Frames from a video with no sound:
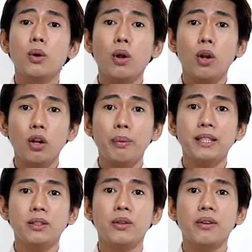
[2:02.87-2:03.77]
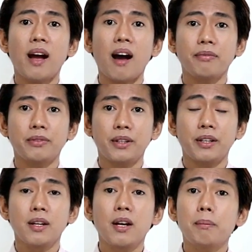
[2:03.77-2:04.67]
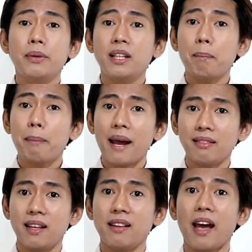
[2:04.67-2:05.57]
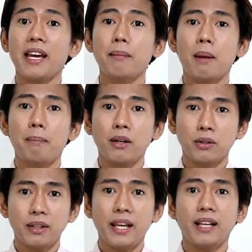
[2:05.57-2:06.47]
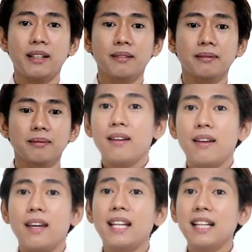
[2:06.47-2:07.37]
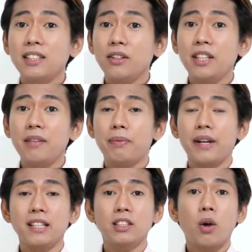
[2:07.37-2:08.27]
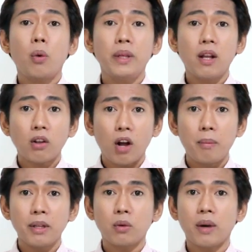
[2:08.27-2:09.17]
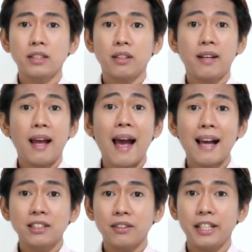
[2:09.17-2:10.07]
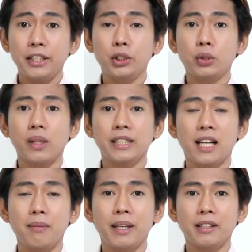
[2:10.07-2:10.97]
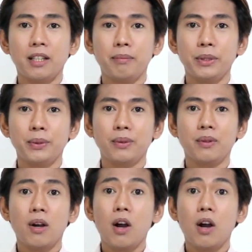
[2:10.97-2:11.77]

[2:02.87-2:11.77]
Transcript: who always look after for the path that I am about to take. It has no difference with the common question asked on a usual job interview.